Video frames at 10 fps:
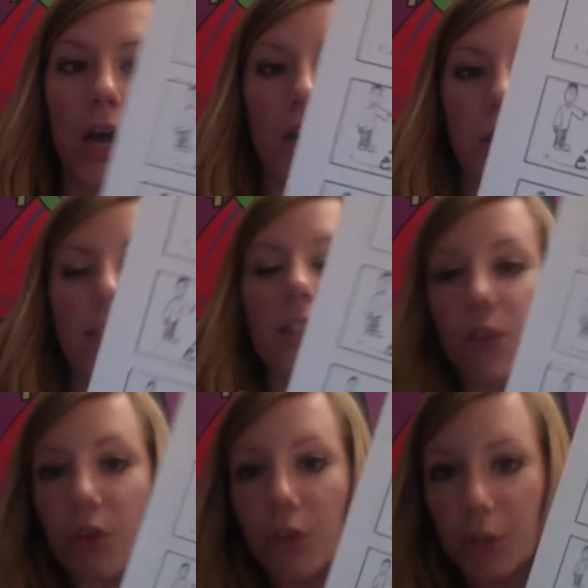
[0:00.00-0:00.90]
it's still
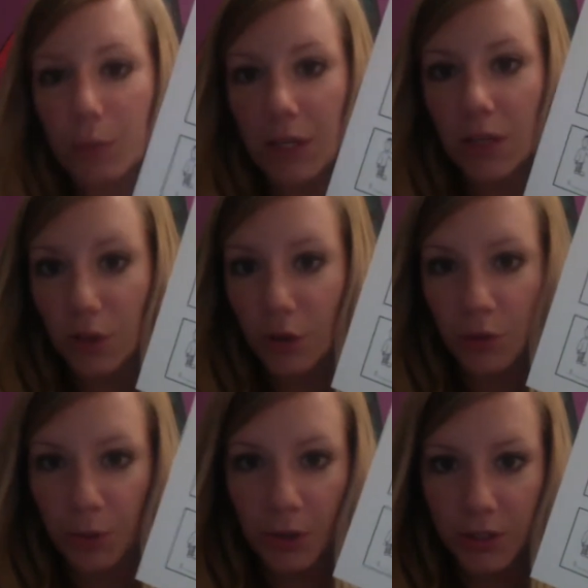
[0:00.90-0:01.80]
going to be third
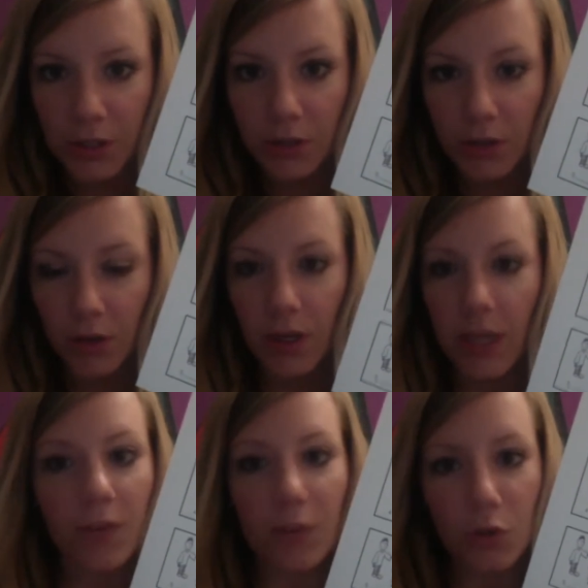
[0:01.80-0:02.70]
person, okay?
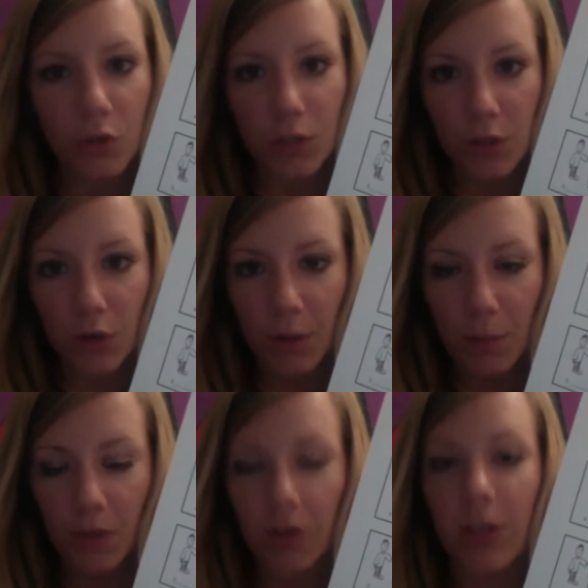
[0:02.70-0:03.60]
Even though she's a
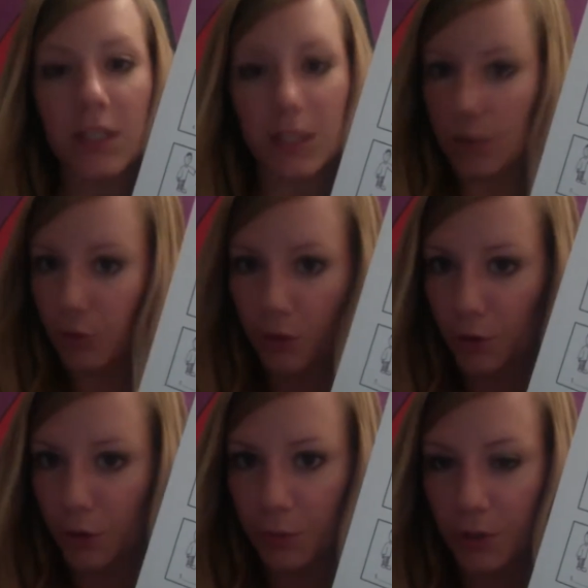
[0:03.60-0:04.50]
grandmother, it's still
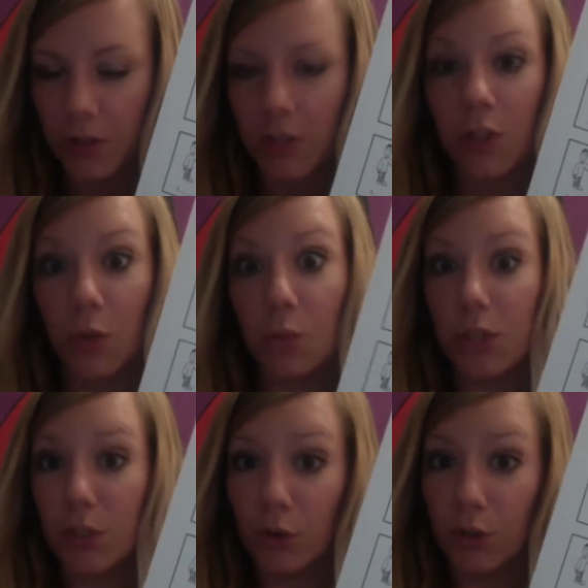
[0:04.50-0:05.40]
third person, so we're
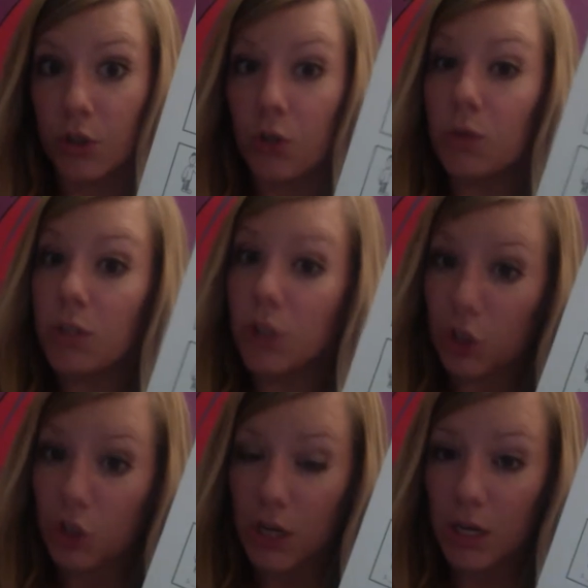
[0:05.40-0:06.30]
still going to use
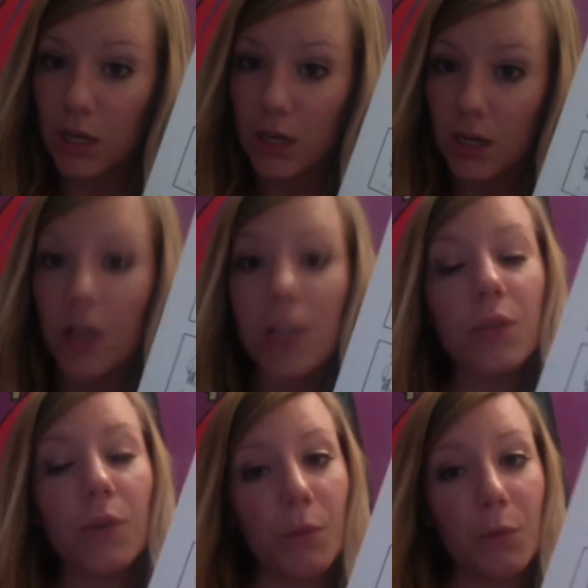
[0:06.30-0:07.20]
she, so
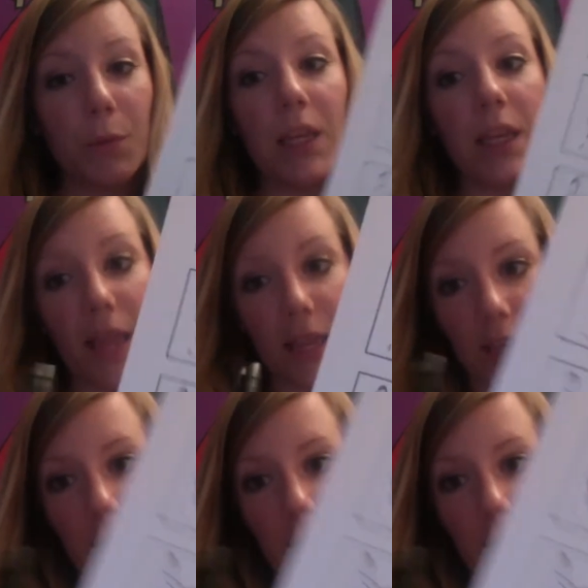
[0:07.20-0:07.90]
it would be ella.